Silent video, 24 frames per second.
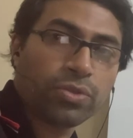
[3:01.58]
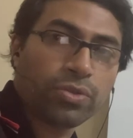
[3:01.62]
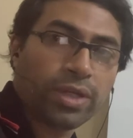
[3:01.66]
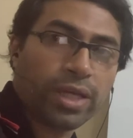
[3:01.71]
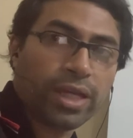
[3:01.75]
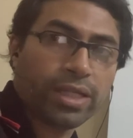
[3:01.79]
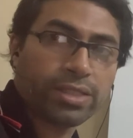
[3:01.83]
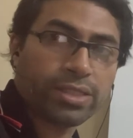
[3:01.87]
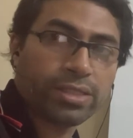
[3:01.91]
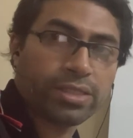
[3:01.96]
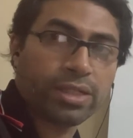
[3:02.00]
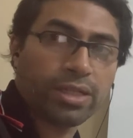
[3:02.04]

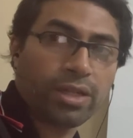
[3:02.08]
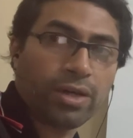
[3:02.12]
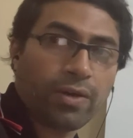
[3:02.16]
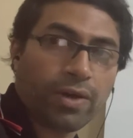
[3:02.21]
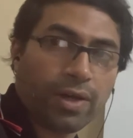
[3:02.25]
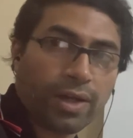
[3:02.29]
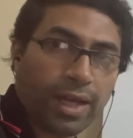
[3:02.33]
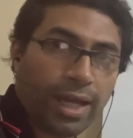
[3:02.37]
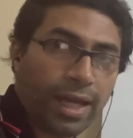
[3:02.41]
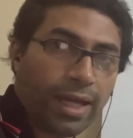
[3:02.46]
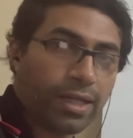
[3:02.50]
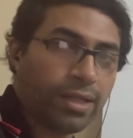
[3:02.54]
cases in our
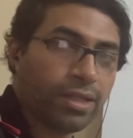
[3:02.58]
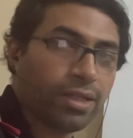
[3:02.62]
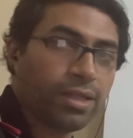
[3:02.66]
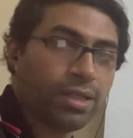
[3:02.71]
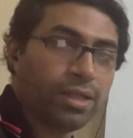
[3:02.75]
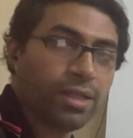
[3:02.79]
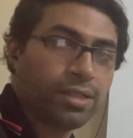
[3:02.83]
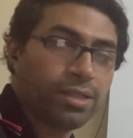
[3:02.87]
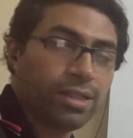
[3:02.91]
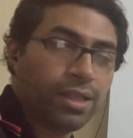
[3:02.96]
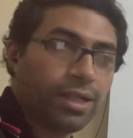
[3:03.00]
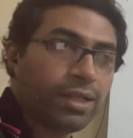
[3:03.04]
hand.
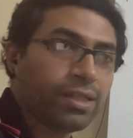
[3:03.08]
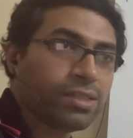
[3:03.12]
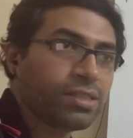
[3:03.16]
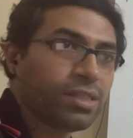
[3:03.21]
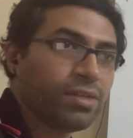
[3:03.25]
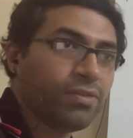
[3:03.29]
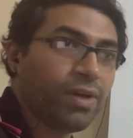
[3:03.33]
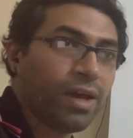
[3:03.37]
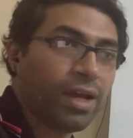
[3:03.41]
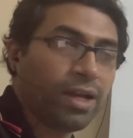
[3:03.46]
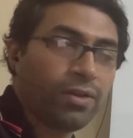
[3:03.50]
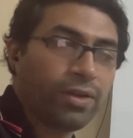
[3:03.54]
Let us
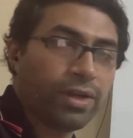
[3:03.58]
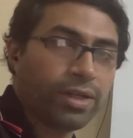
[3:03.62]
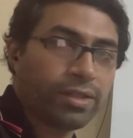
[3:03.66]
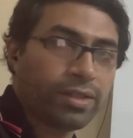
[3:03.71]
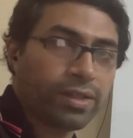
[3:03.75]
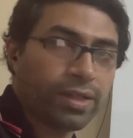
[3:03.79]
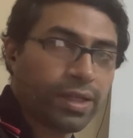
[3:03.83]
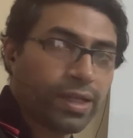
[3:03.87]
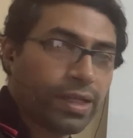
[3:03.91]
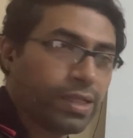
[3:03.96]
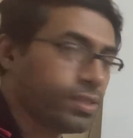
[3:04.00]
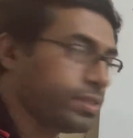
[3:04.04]
evaluate
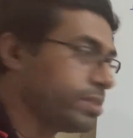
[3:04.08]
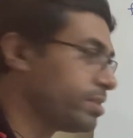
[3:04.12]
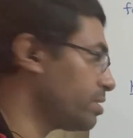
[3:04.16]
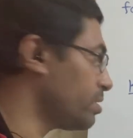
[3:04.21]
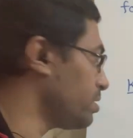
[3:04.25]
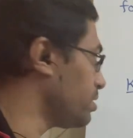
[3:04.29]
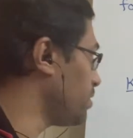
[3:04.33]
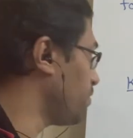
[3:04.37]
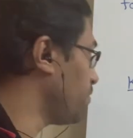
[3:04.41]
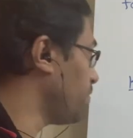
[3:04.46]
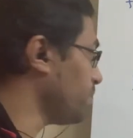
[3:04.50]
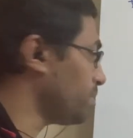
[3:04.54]
the cases.
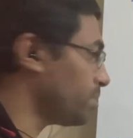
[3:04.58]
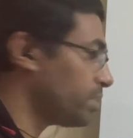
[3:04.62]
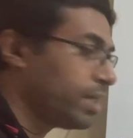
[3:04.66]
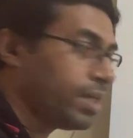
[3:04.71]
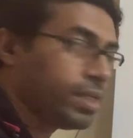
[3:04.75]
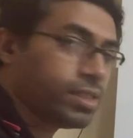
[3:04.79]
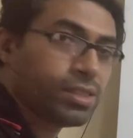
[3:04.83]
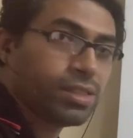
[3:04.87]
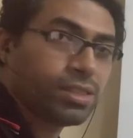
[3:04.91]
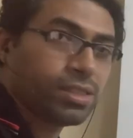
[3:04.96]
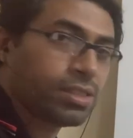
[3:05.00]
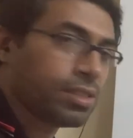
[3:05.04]
The first
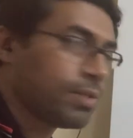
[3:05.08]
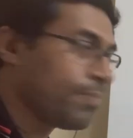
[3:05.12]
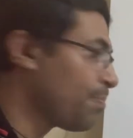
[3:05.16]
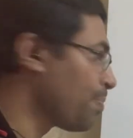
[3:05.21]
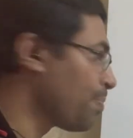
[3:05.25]
case is